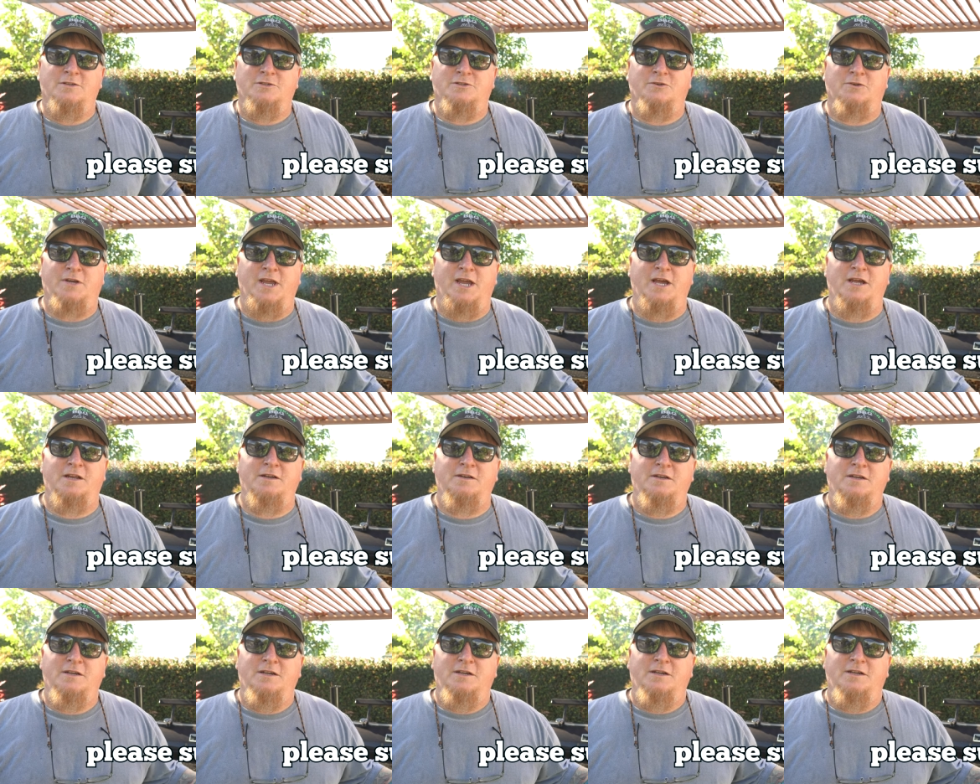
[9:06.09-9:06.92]
So
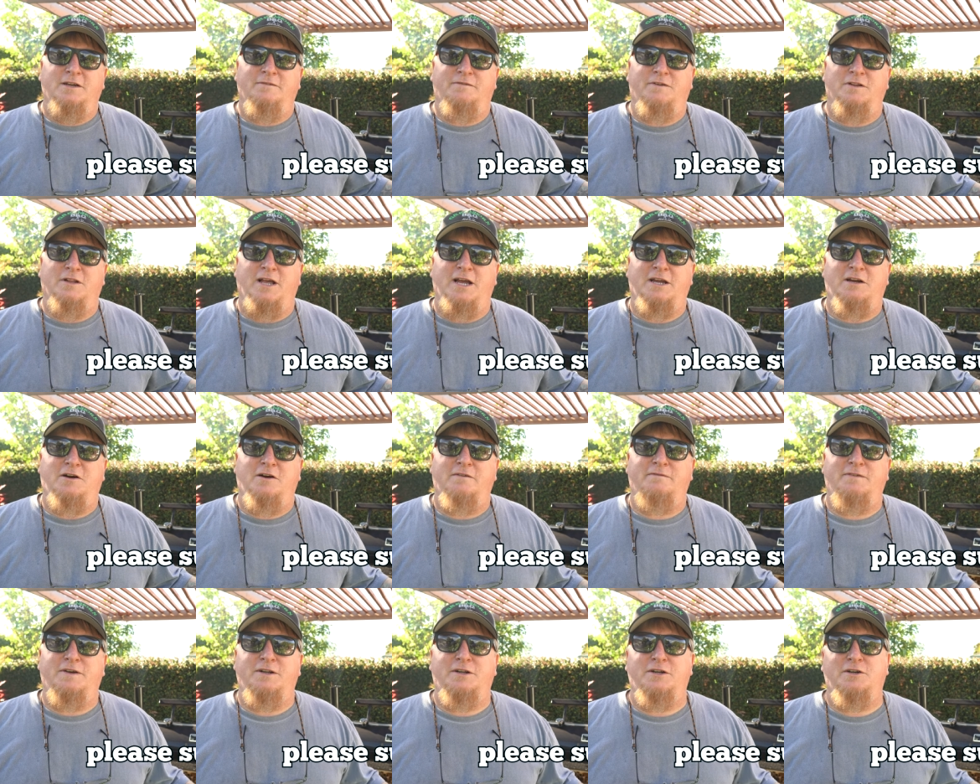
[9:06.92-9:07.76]
again, if you like
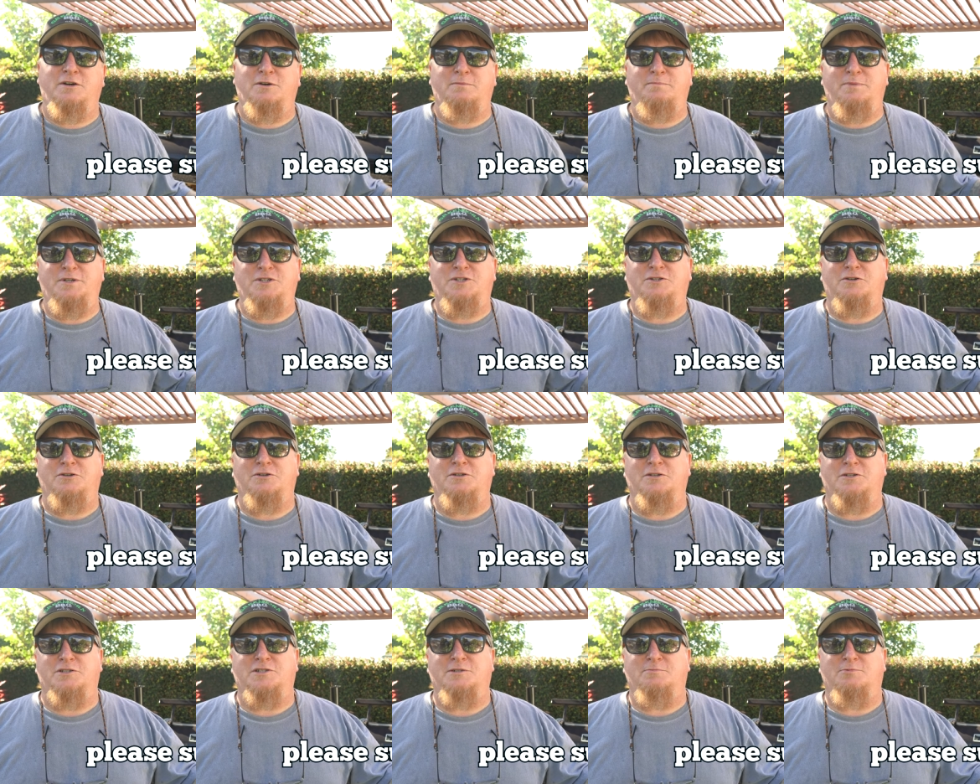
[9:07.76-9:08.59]
our video, be sure
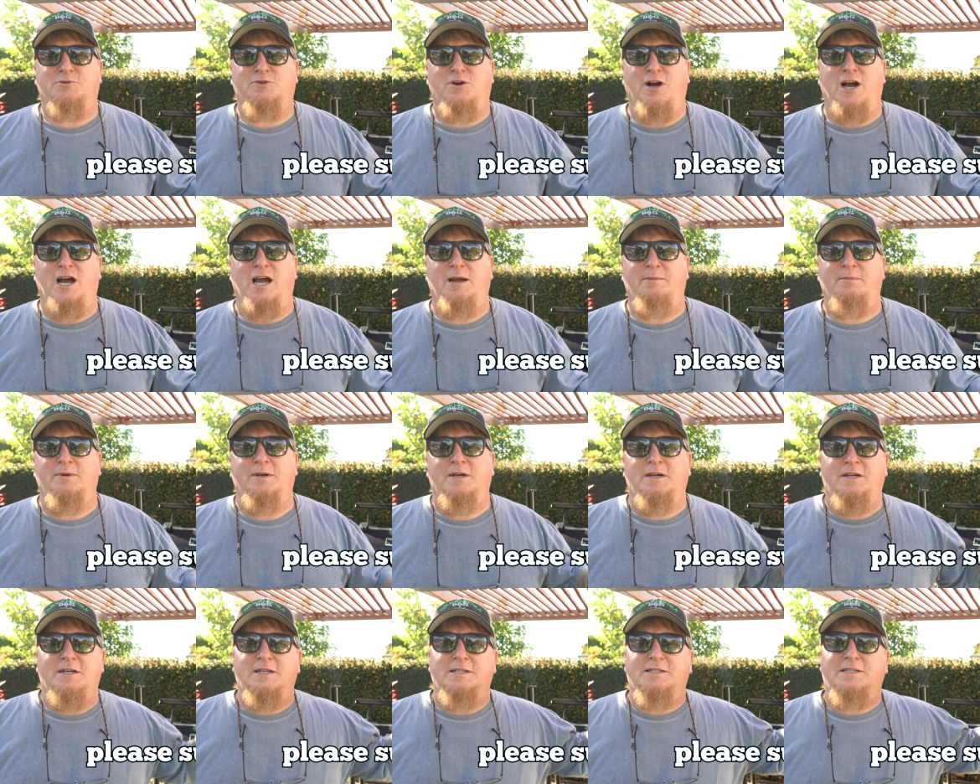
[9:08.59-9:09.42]
to subscribe,
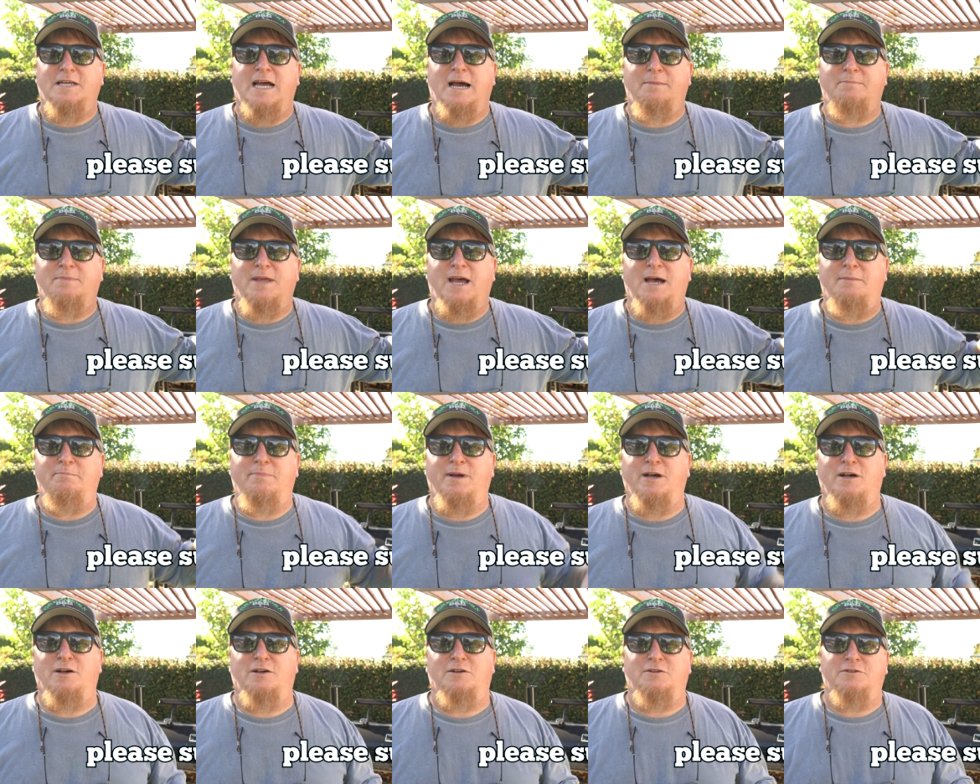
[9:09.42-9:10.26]
tap that
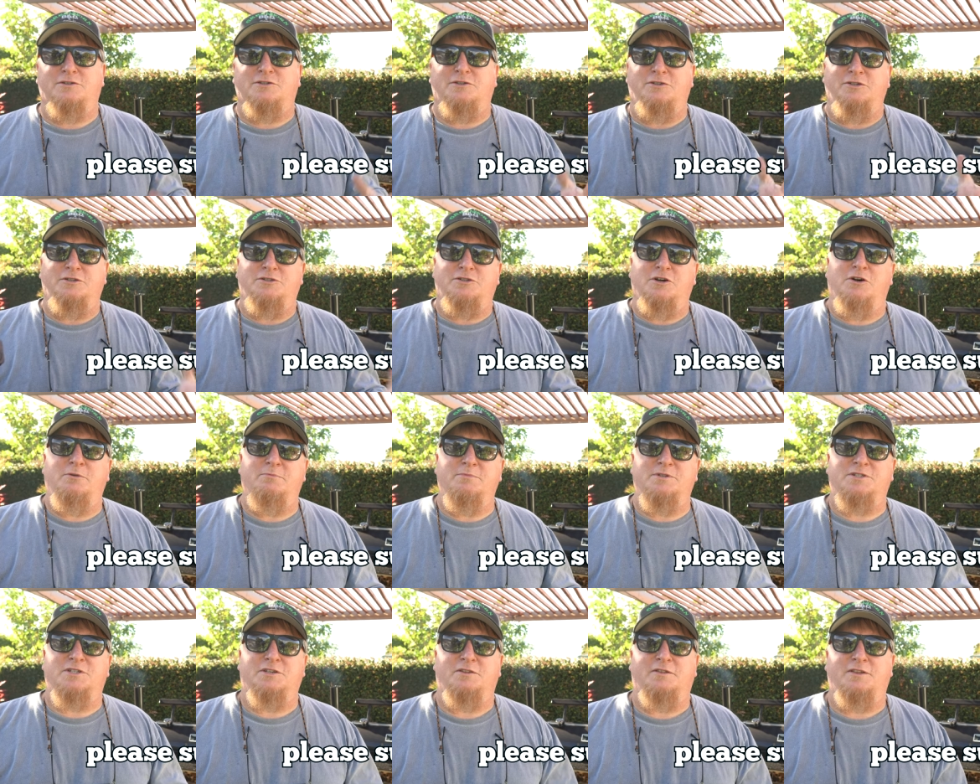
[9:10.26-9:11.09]
bell so you
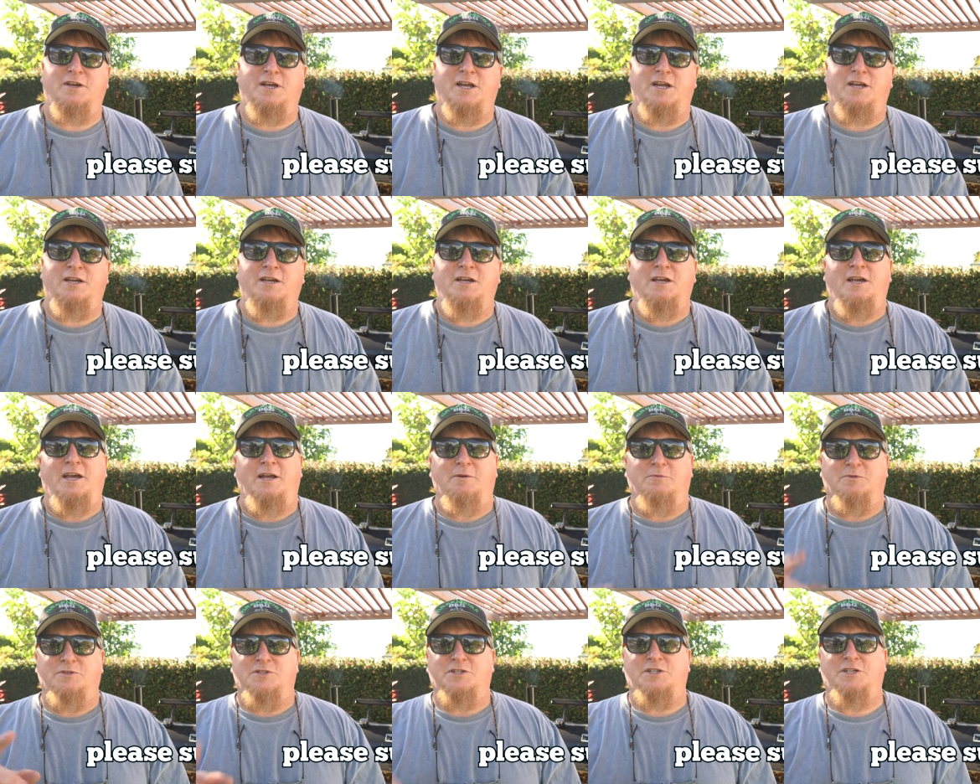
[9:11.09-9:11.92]
don't miss a thing,
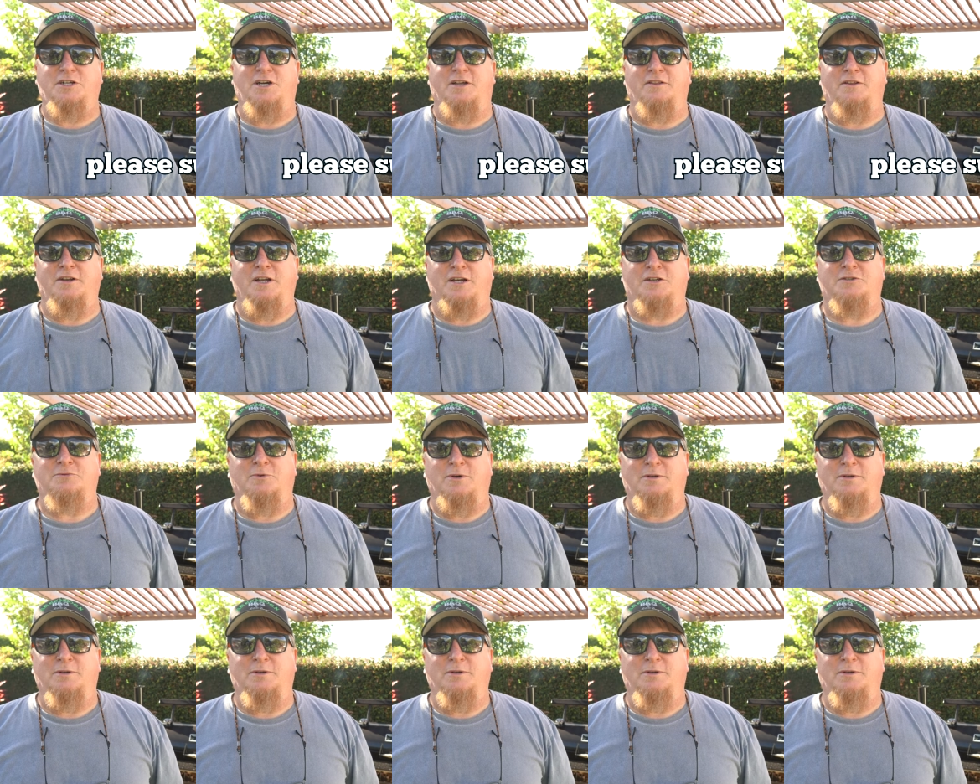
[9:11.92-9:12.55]
and we'll see you on the next